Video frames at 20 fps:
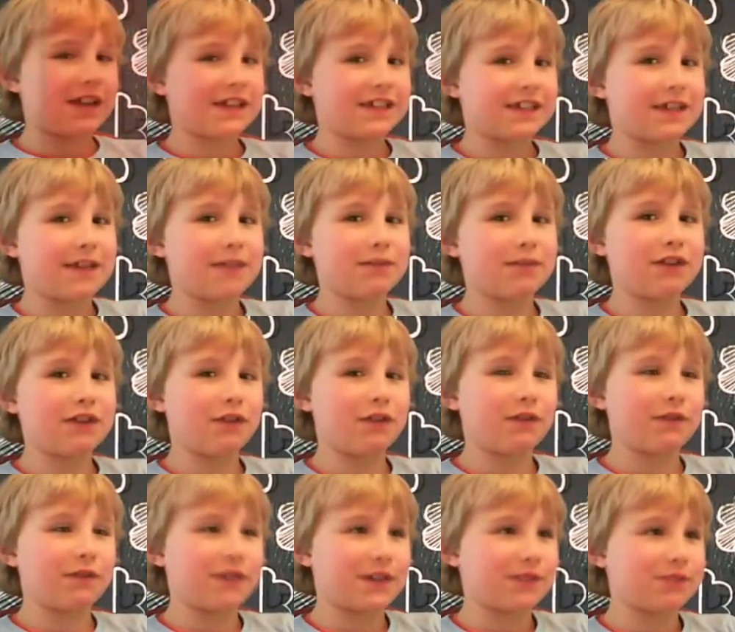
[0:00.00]
Dex and Dad
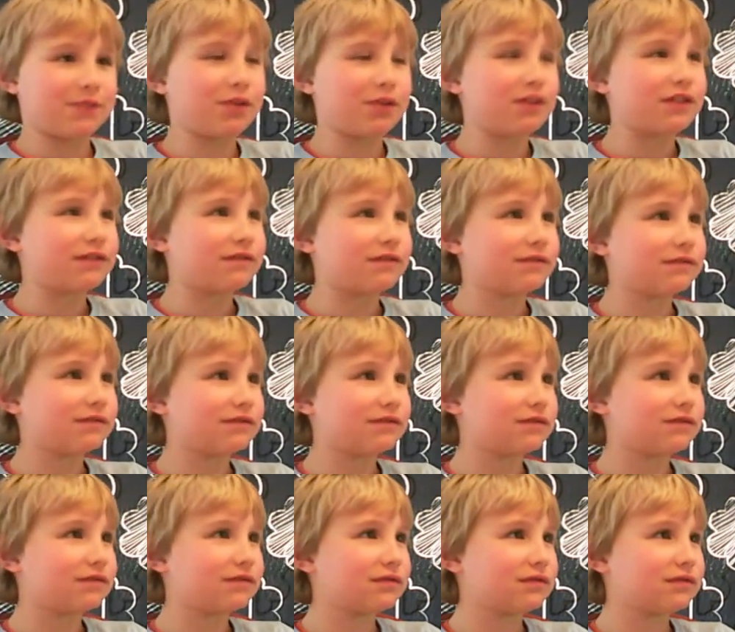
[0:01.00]
Minecraft. Guess what?
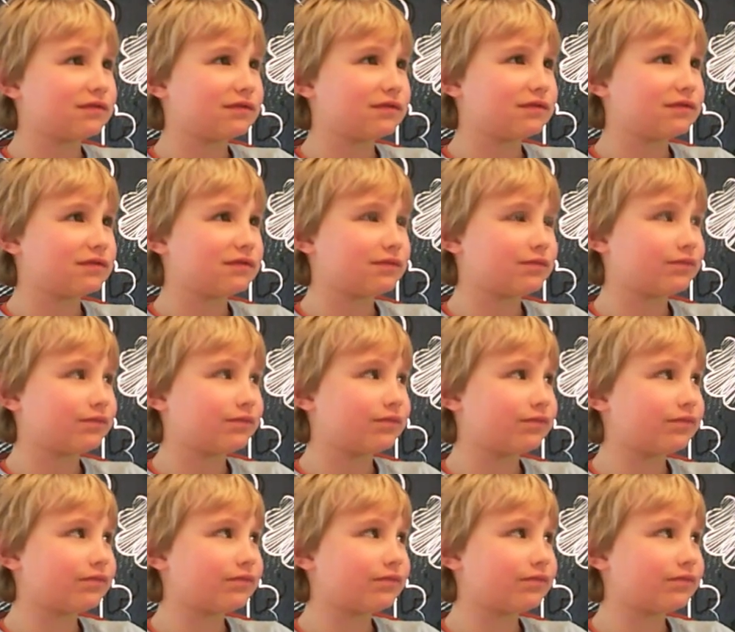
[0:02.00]
I'm